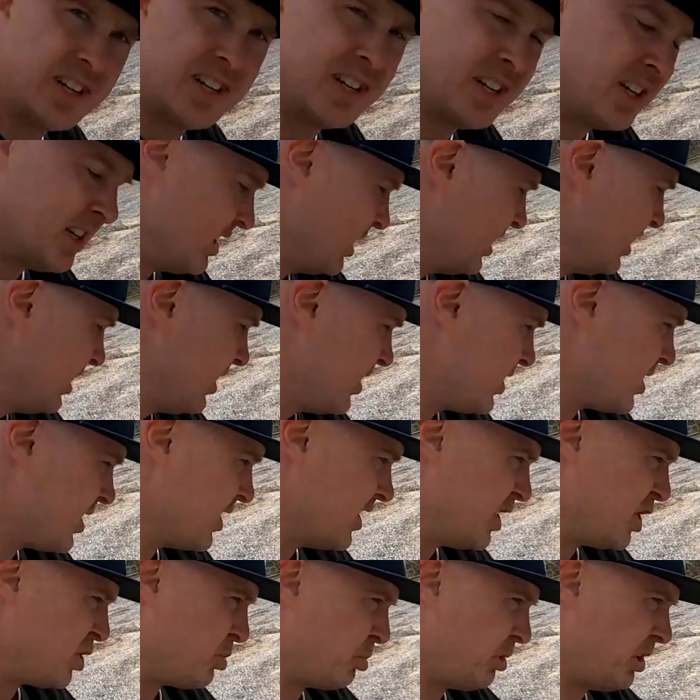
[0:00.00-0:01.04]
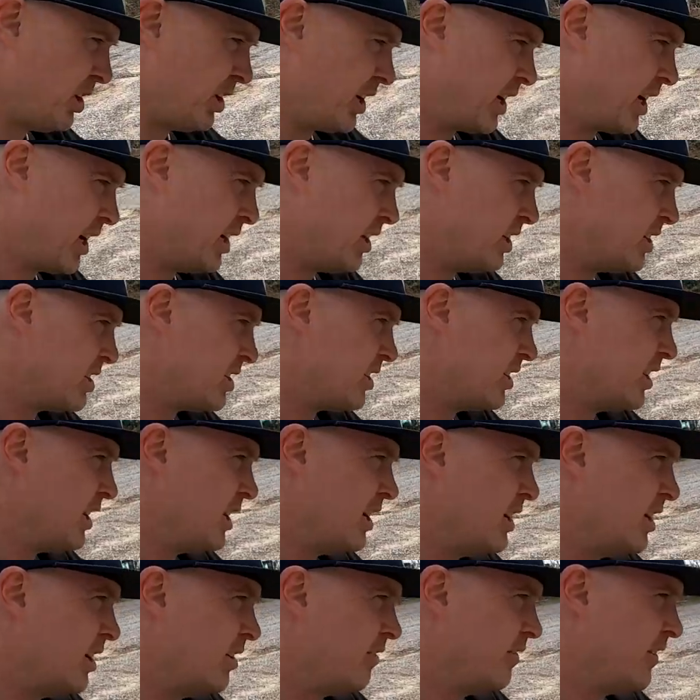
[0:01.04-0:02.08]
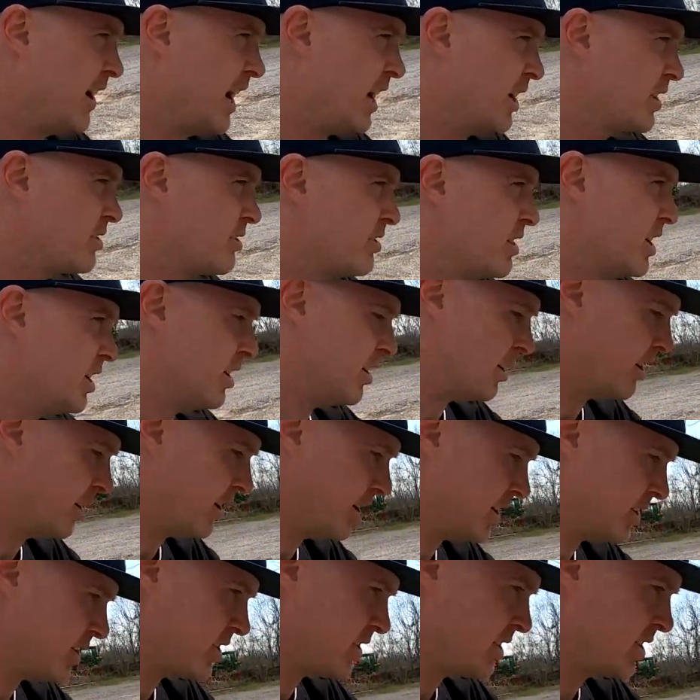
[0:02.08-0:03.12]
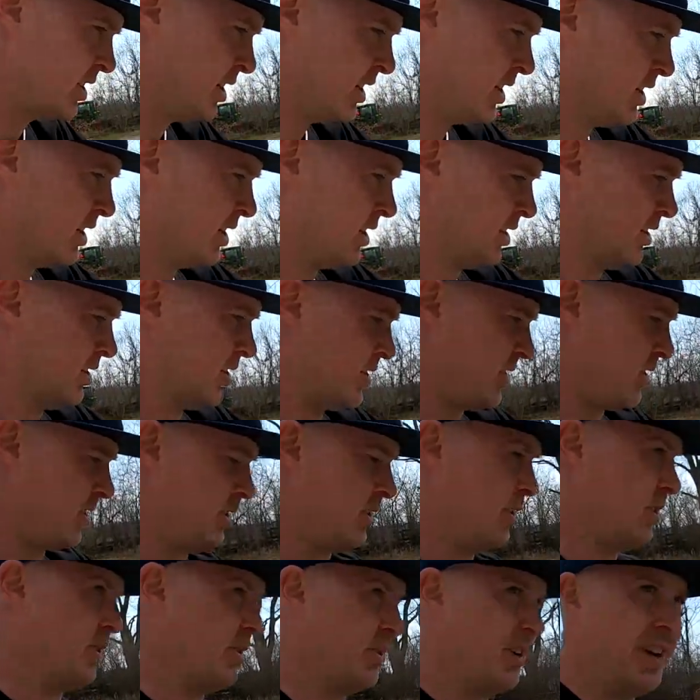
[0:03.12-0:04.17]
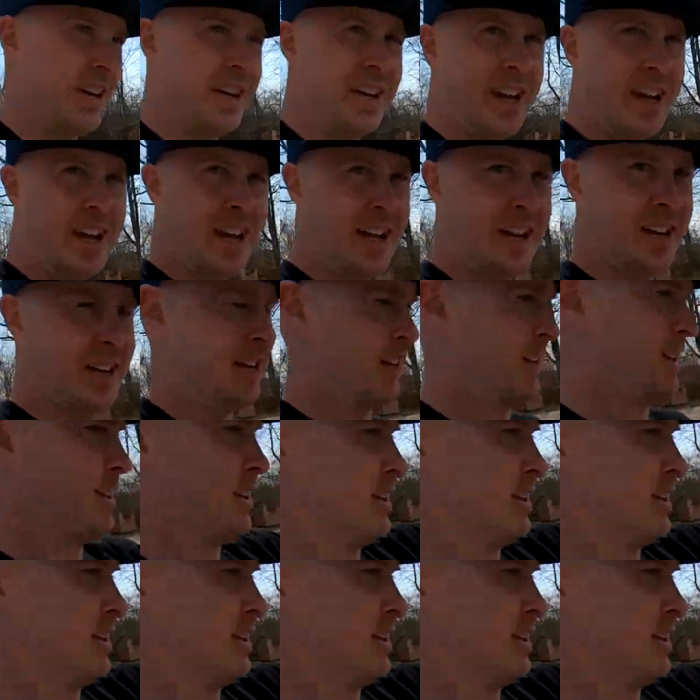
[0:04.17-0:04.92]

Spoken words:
so these plug into the factory harness. So again,